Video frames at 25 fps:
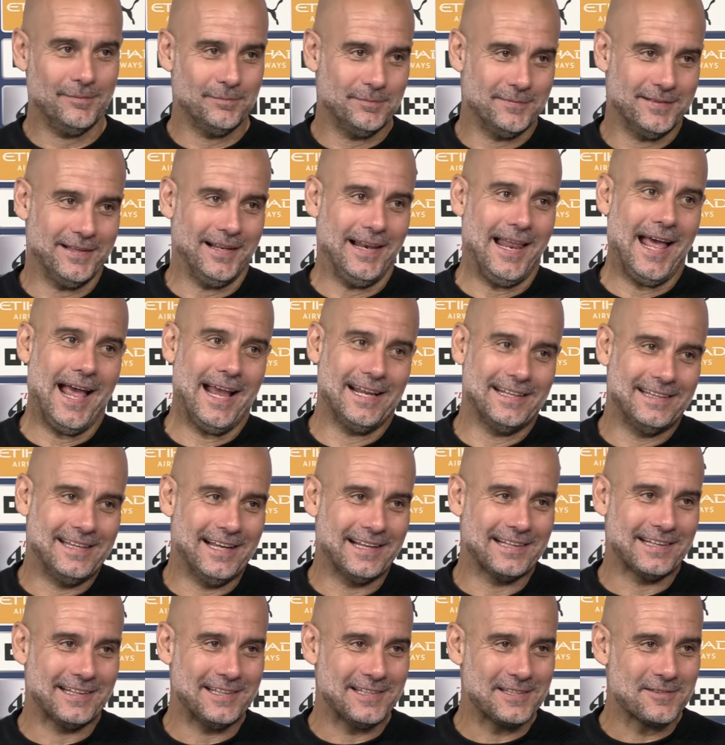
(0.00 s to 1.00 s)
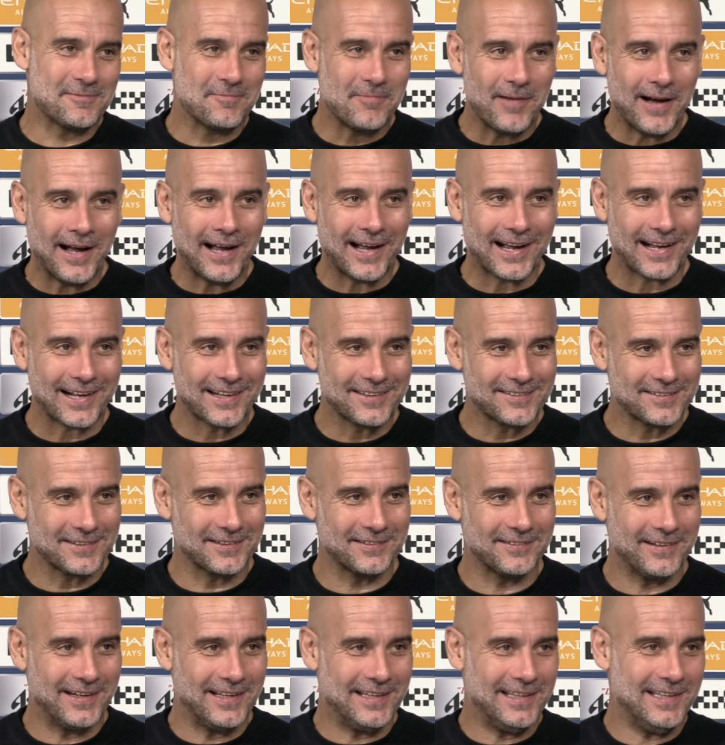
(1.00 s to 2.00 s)
delighted he's back.
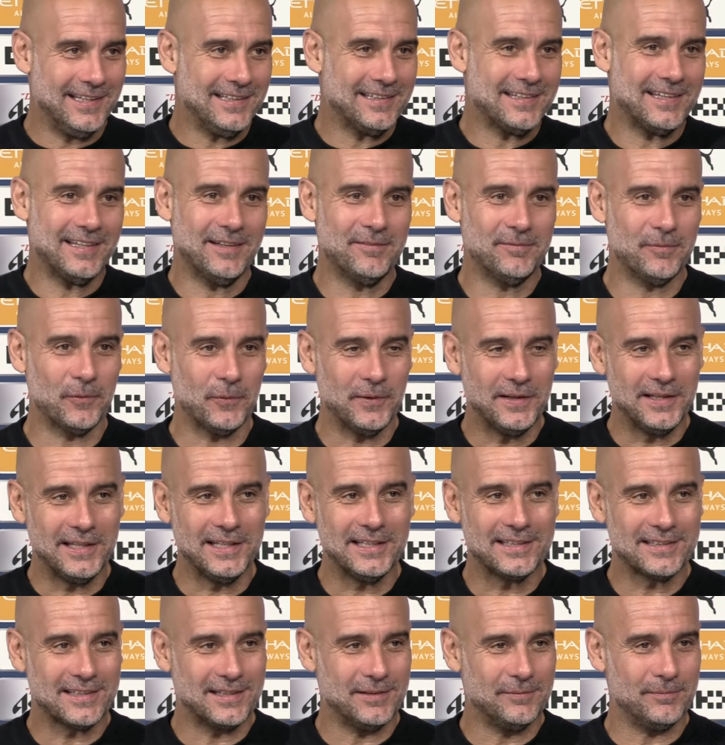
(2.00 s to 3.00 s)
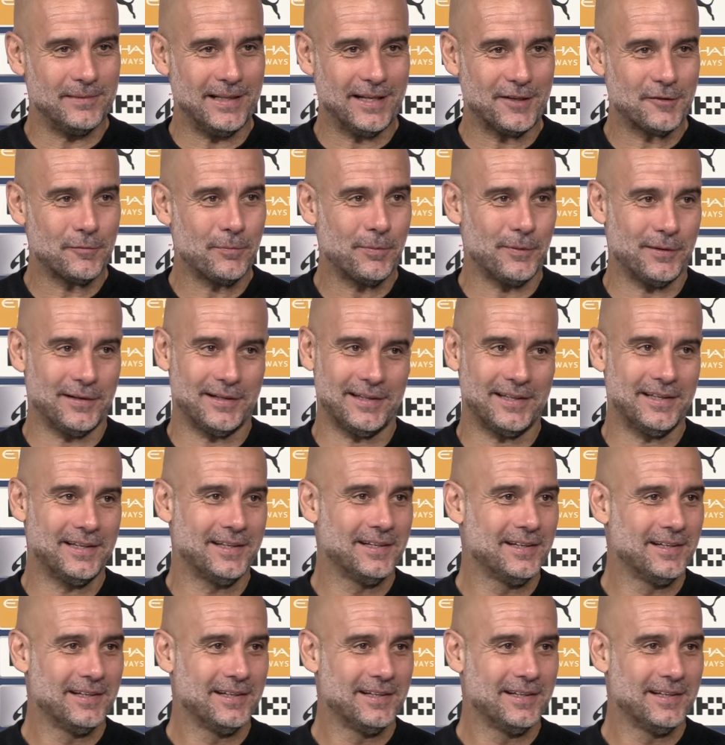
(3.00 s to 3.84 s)
So I need him. We need him desperately.